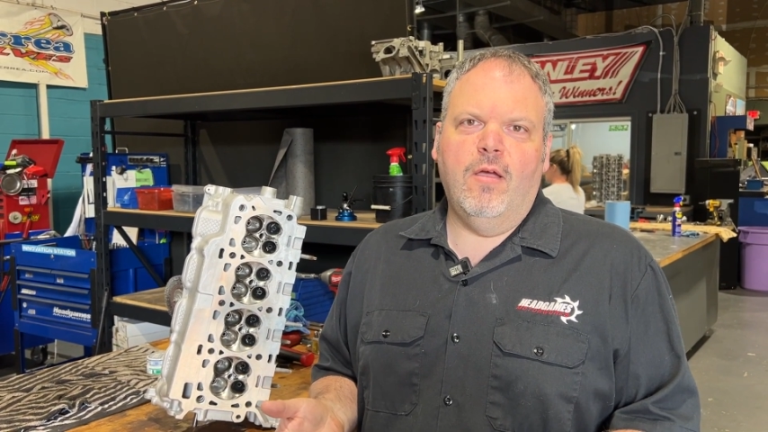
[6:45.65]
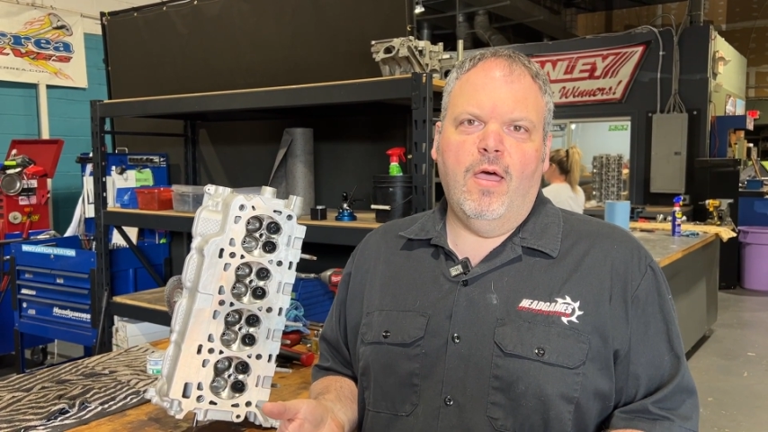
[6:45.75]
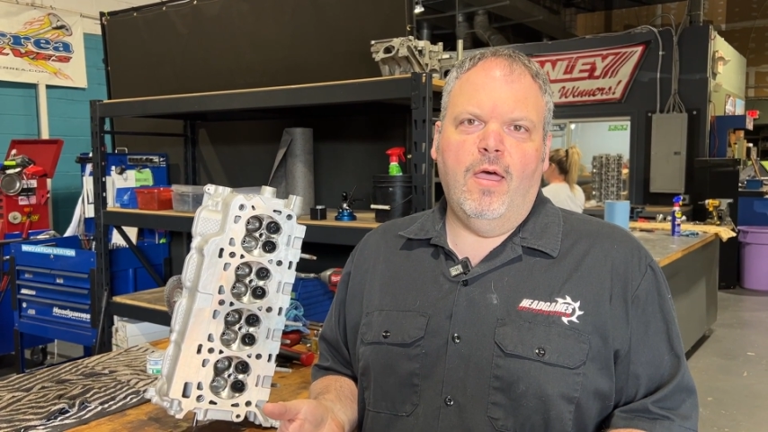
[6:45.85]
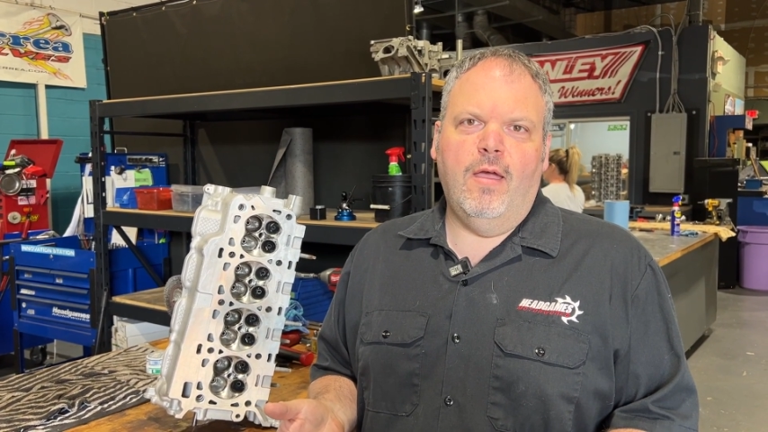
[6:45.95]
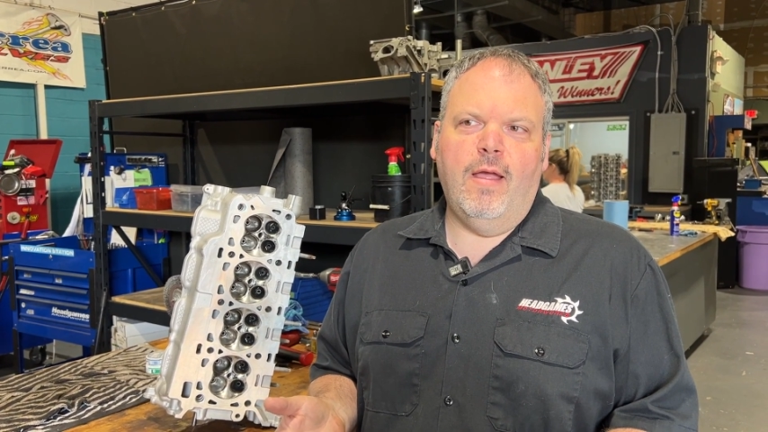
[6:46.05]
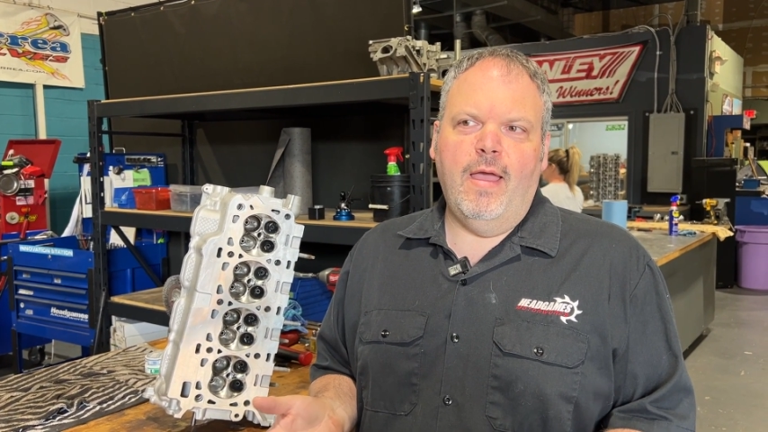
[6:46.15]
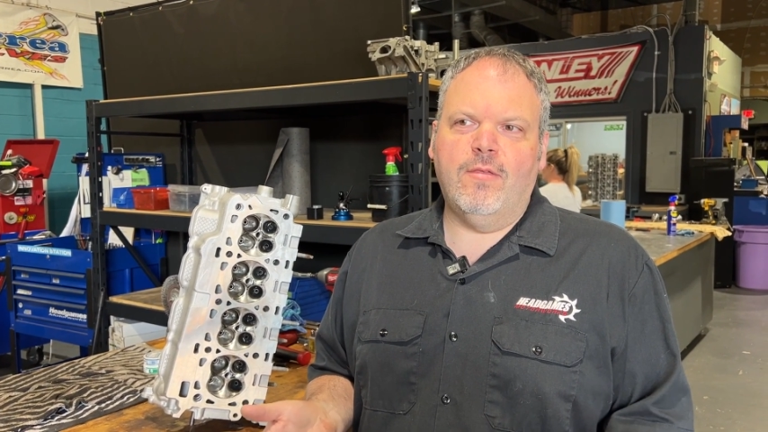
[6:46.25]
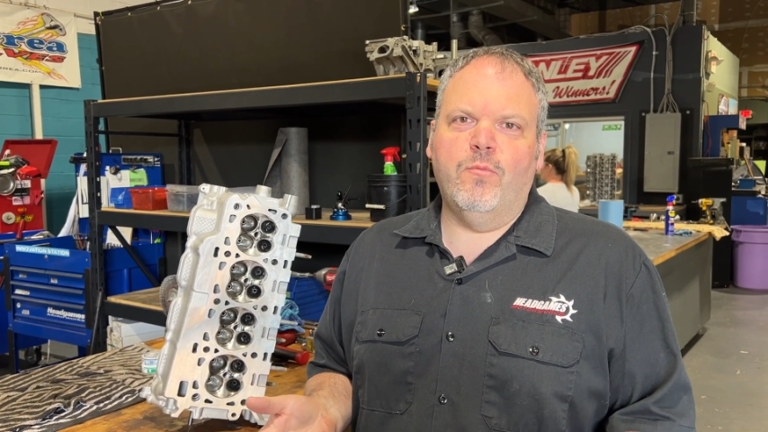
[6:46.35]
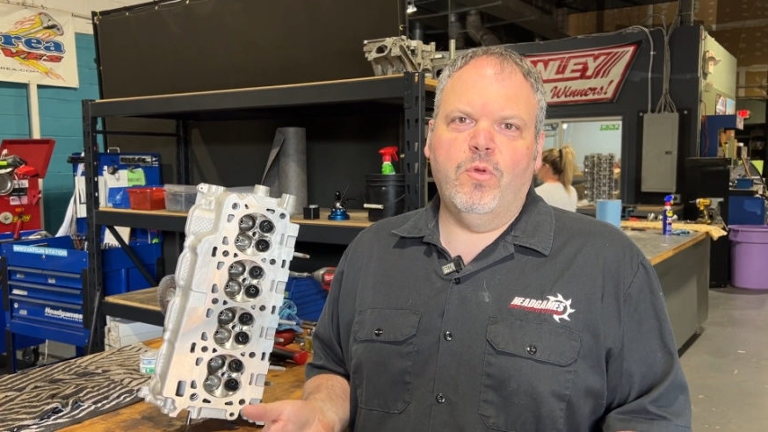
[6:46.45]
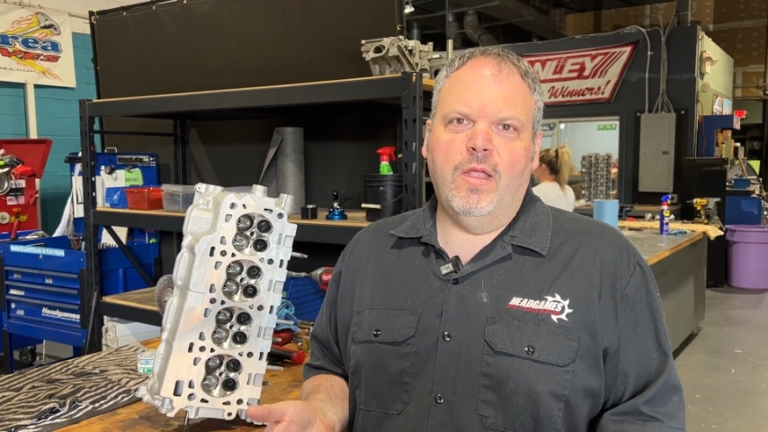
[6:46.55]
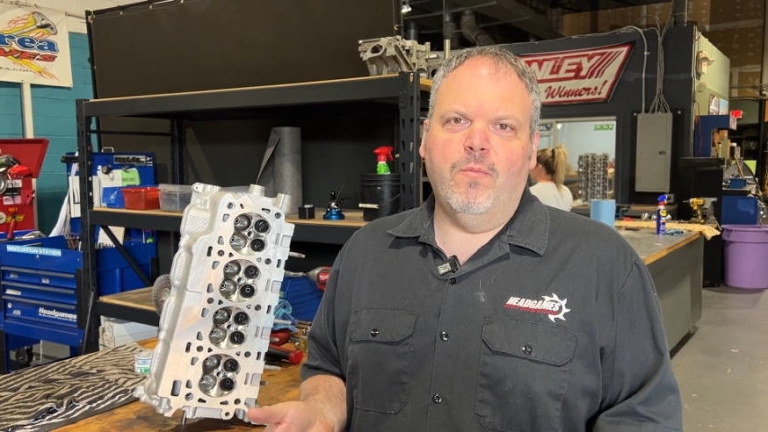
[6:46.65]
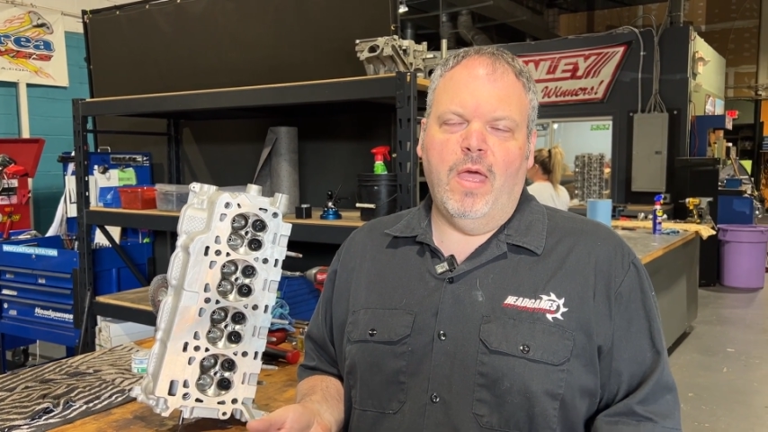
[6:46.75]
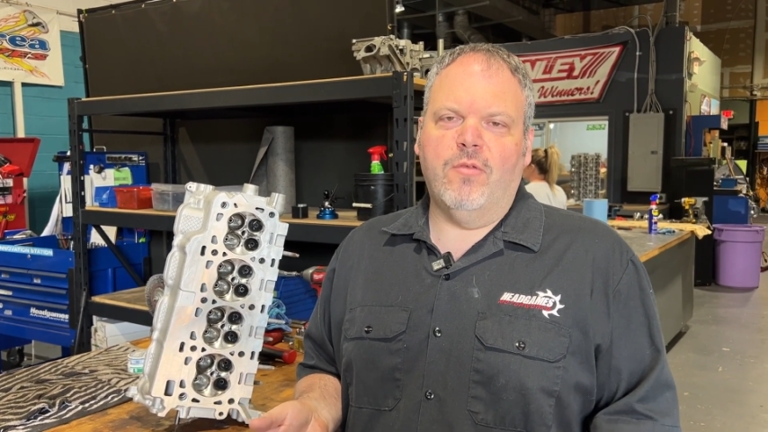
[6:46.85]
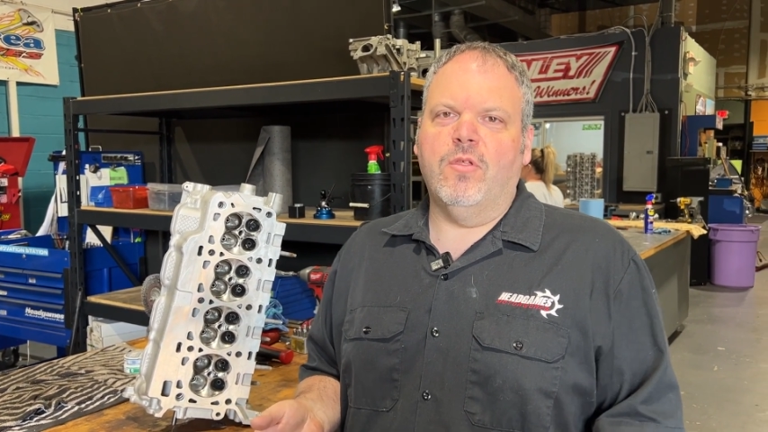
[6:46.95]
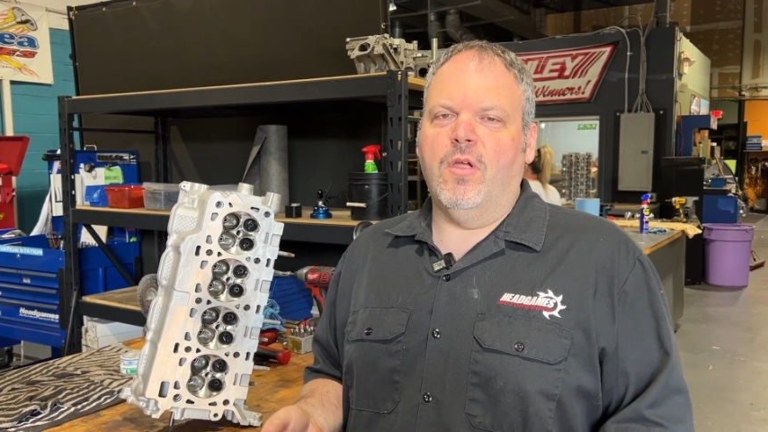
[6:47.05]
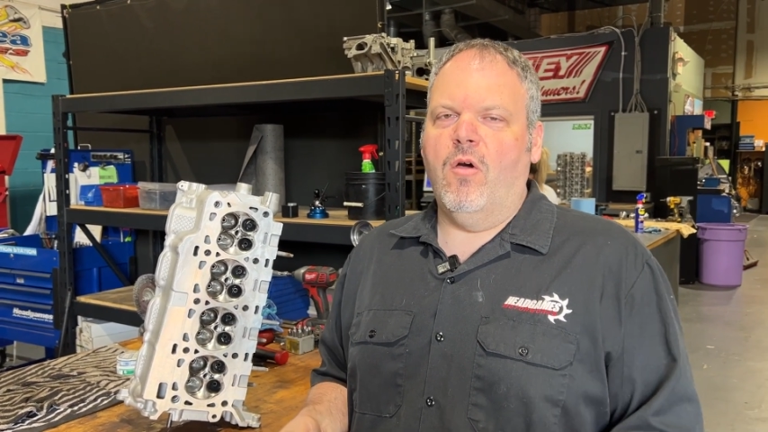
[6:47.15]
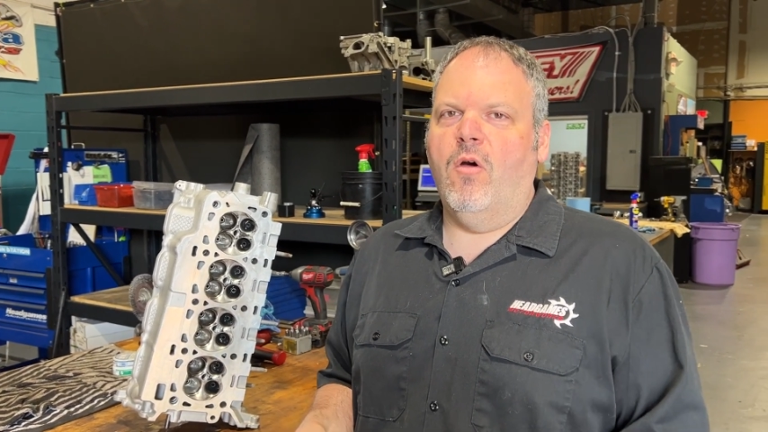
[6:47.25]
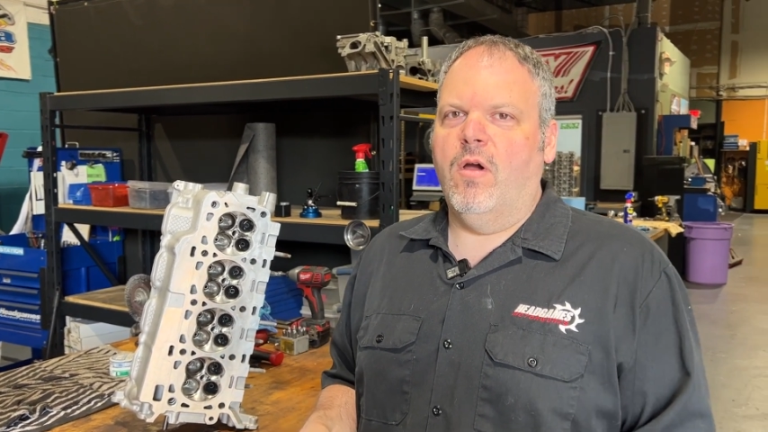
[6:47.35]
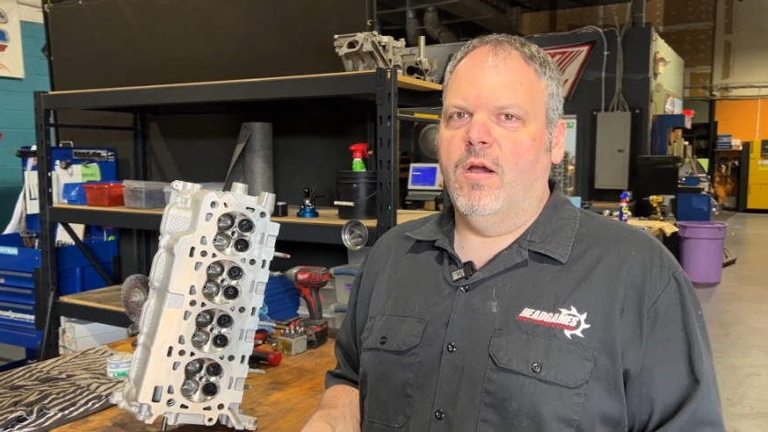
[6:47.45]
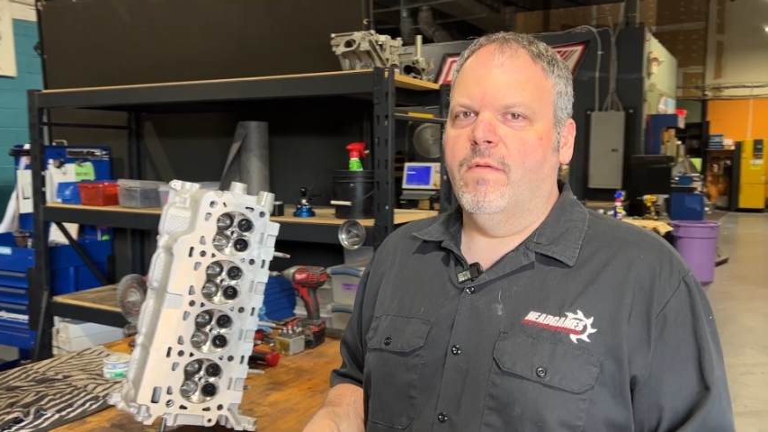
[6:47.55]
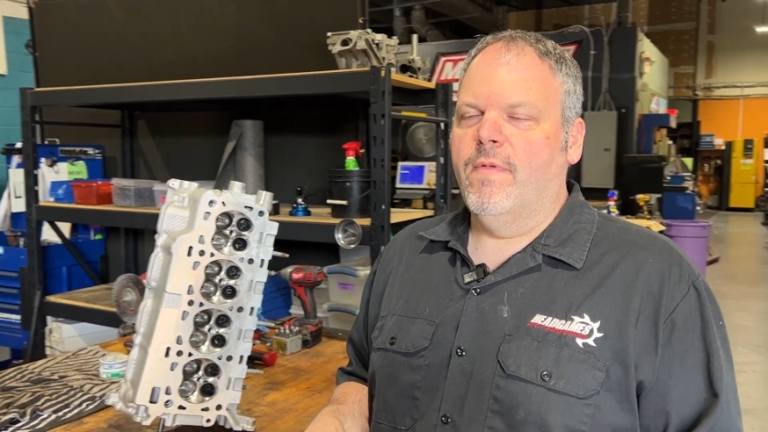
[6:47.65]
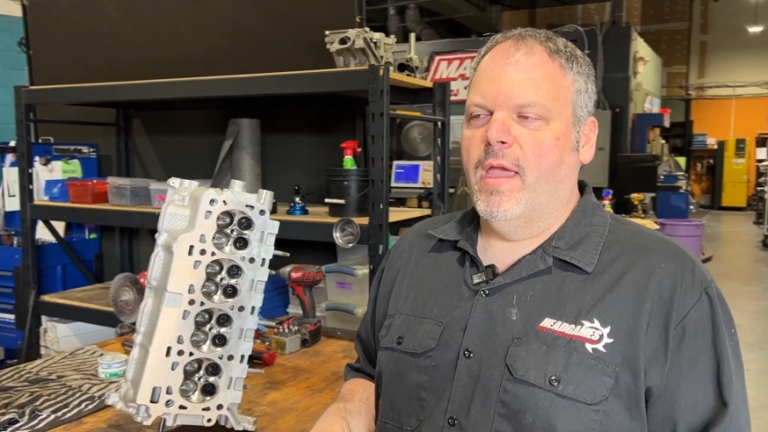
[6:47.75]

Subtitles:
hasn't put any miles on the car.